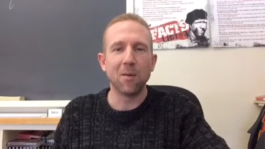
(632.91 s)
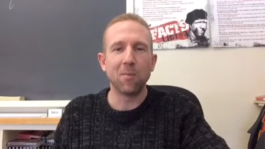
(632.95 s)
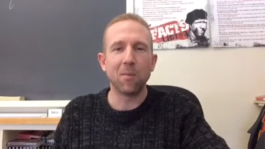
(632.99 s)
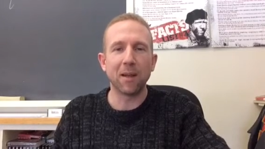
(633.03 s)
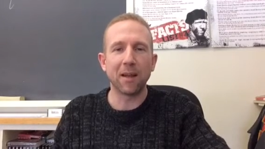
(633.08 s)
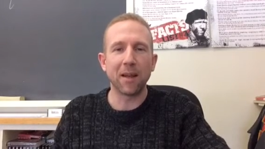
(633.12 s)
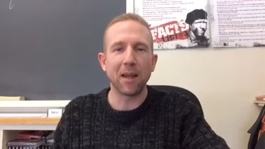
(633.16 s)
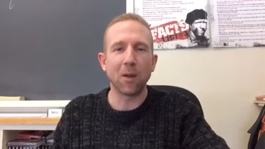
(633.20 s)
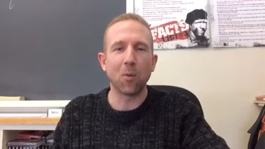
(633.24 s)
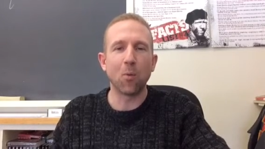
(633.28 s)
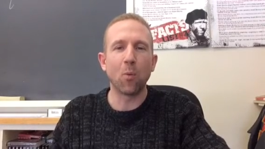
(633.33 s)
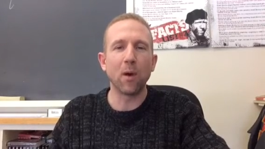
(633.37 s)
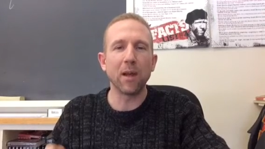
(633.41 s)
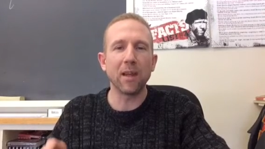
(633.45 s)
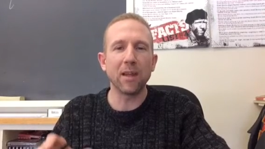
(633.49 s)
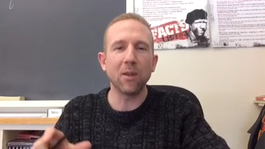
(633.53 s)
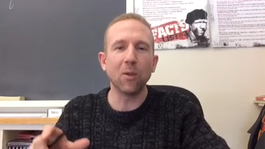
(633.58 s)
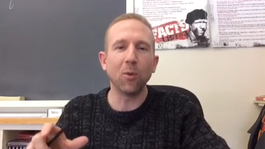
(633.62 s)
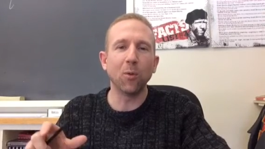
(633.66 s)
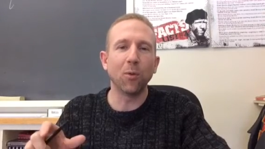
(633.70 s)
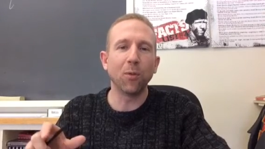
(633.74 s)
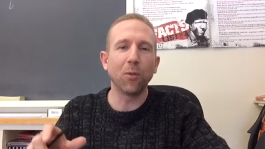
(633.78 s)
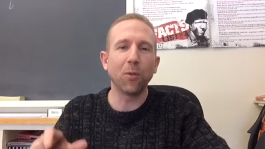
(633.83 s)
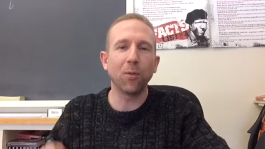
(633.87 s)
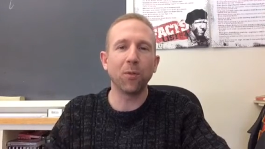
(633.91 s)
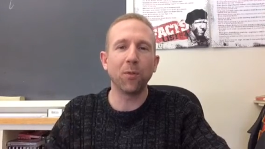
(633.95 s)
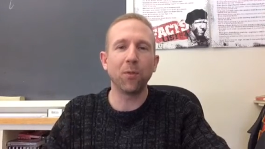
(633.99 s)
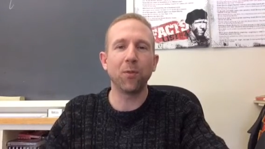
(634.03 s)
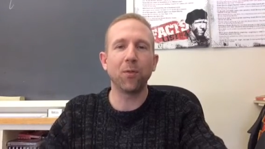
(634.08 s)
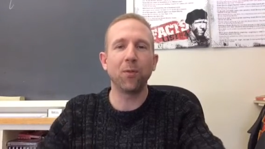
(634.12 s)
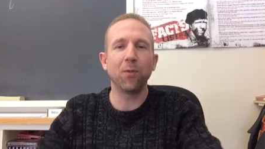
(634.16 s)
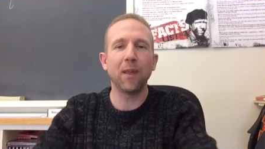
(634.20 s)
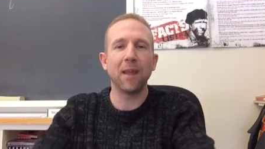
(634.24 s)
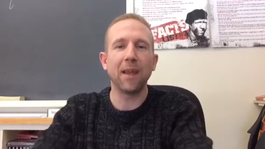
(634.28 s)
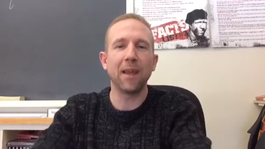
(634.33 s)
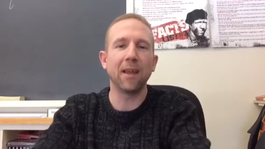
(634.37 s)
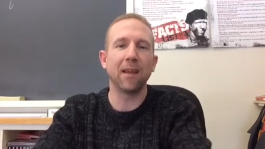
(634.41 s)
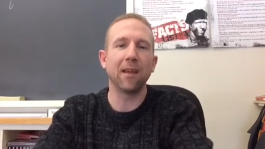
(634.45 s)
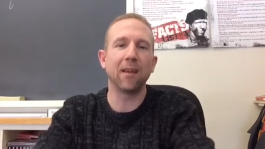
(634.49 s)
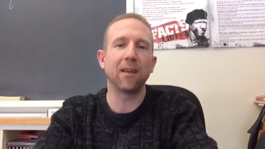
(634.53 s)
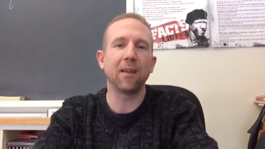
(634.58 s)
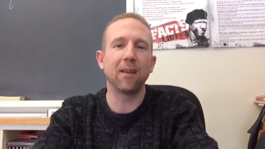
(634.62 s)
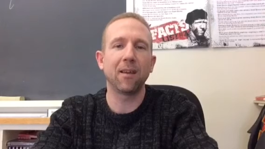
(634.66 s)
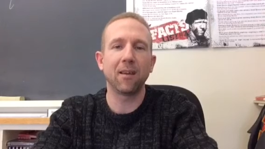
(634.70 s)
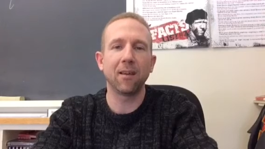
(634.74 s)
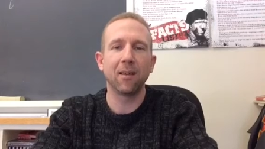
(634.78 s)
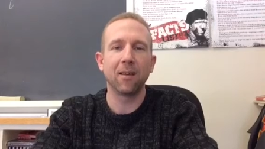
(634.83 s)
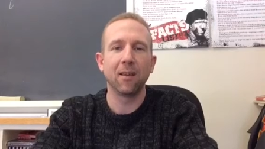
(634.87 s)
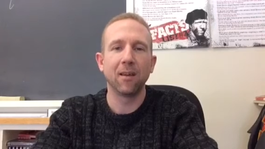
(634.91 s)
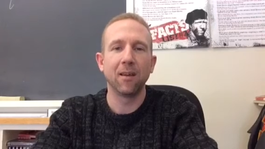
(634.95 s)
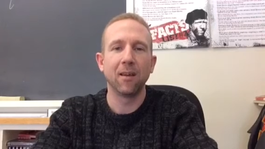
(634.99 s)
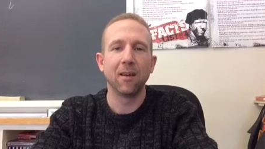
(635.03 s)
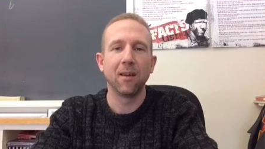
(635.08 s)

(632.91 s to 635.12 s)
but like what you think.